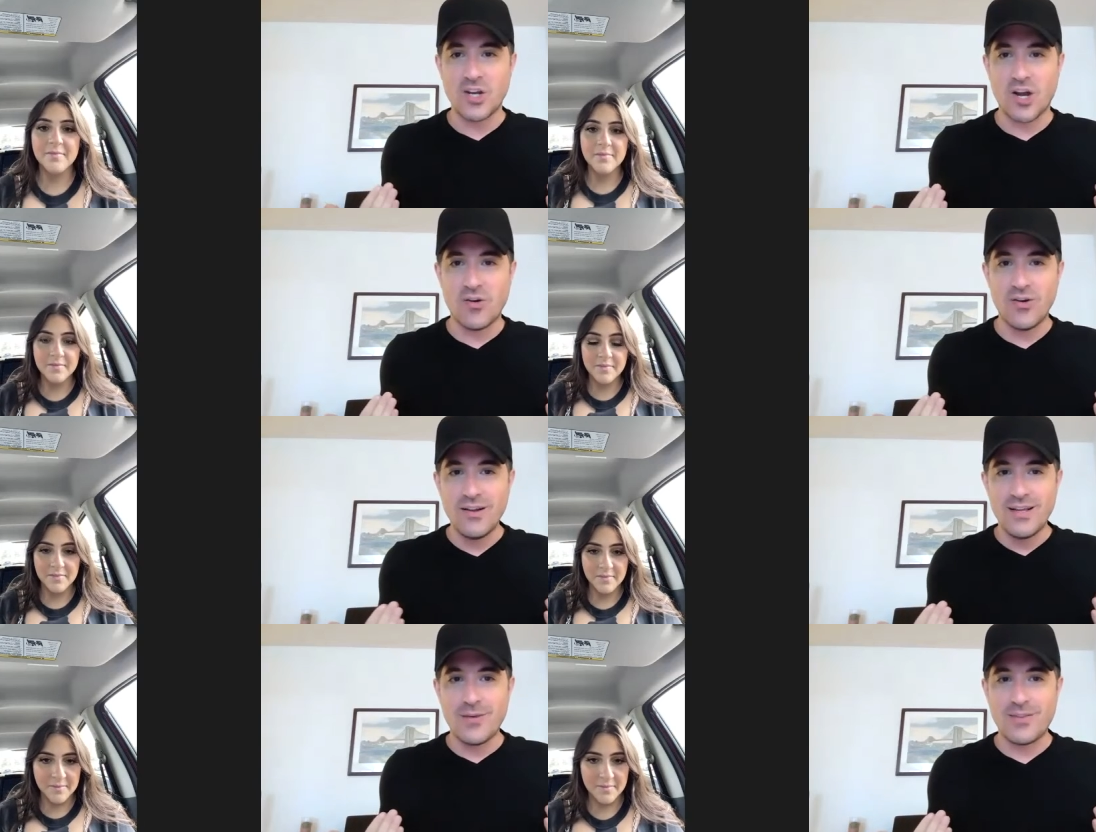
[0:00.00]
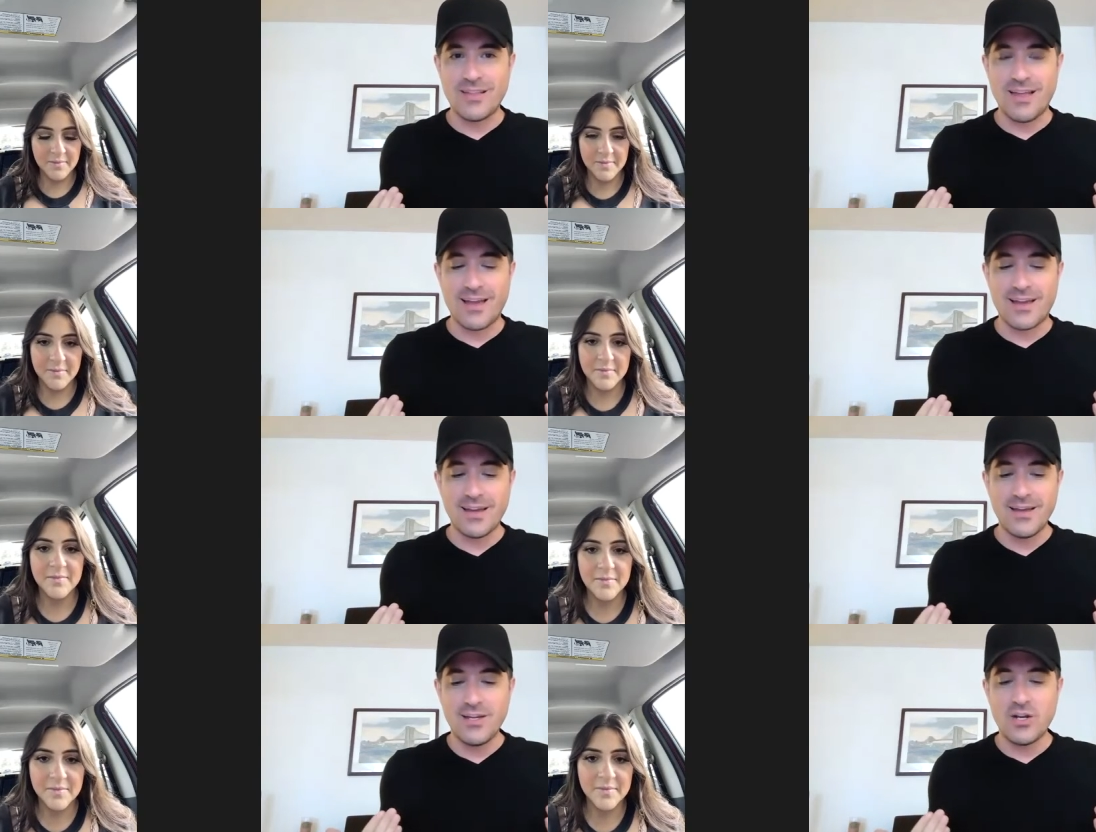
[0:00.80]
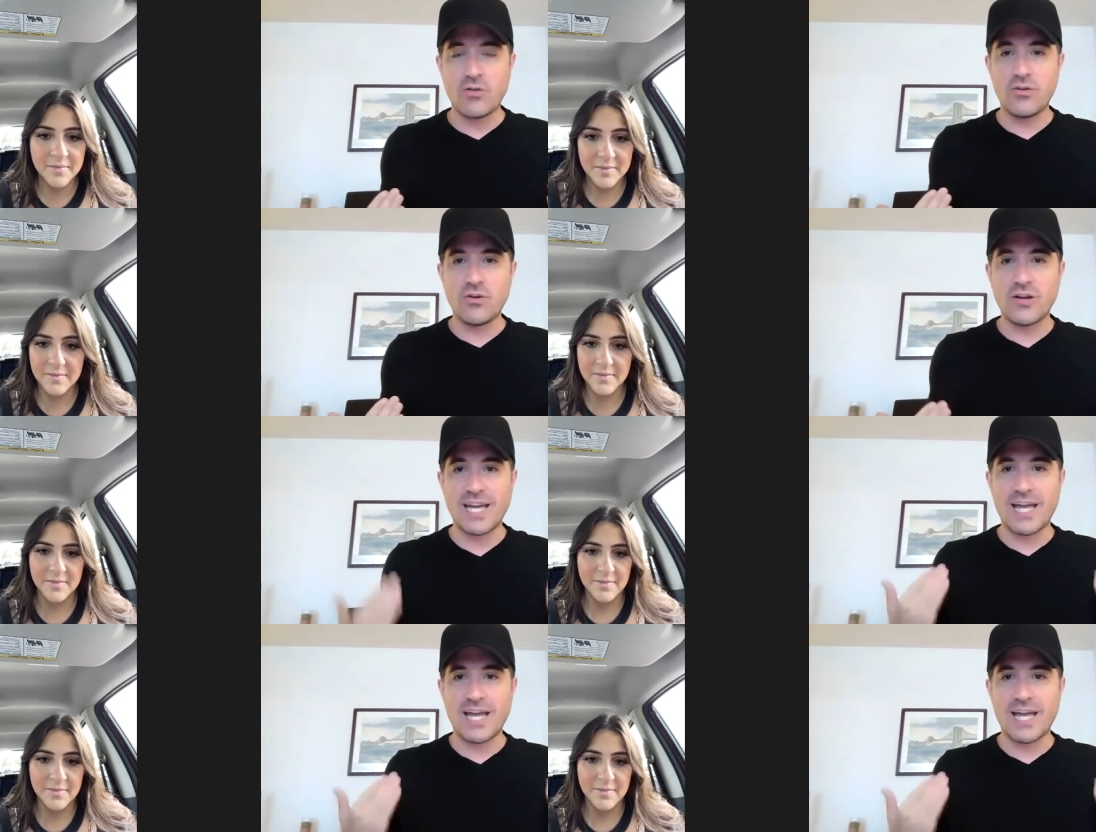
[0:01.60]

Speaker 1: know, it was like, you know, you're going to